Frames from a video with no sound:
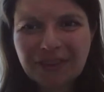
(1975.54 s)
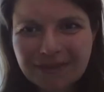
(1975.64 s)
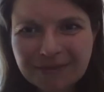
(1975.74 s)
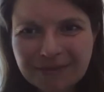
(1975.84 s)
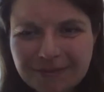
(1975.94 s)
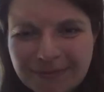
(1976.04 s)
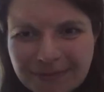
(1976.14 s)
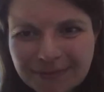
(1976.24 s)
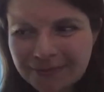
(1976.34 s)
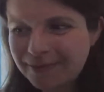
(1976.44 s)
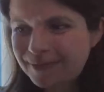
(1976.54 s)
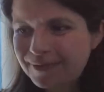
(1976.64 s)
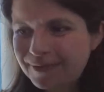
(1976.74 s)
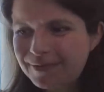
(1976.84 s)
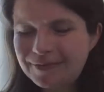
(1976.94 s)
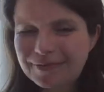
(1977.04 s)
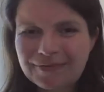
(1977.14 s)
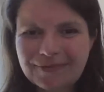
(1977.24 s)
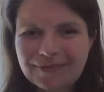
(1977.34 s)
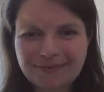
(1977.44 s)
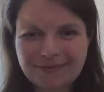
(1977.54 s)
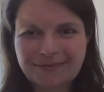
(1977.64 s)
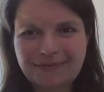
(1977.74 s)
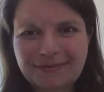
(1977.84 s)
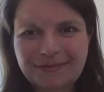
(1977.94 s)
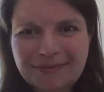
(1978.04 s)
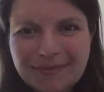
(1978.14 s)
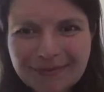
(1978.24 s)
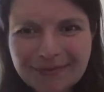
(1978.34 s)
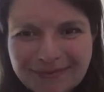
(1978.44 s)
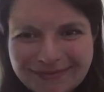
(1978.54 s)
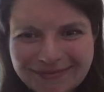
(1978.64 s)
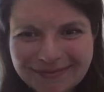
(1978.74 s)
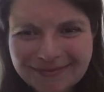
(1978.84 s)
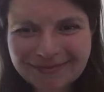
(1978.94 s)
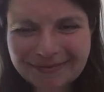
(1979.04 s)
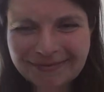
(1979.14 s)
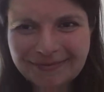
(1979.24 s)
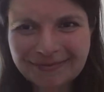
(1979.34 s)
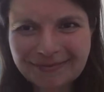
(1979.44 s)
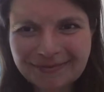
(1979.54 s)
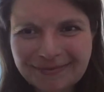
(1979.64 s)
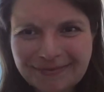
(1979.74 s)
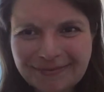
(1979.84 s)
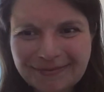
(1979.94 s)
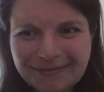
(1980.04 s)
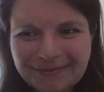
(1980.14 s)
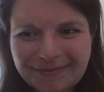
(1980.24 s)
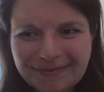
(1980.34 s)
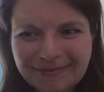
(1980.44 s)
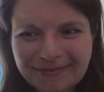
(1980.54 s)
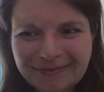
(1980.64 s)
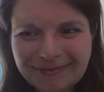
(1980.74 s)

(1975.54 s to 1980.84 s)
Um, thanks, thanks. Is this working? Yeah. Hello?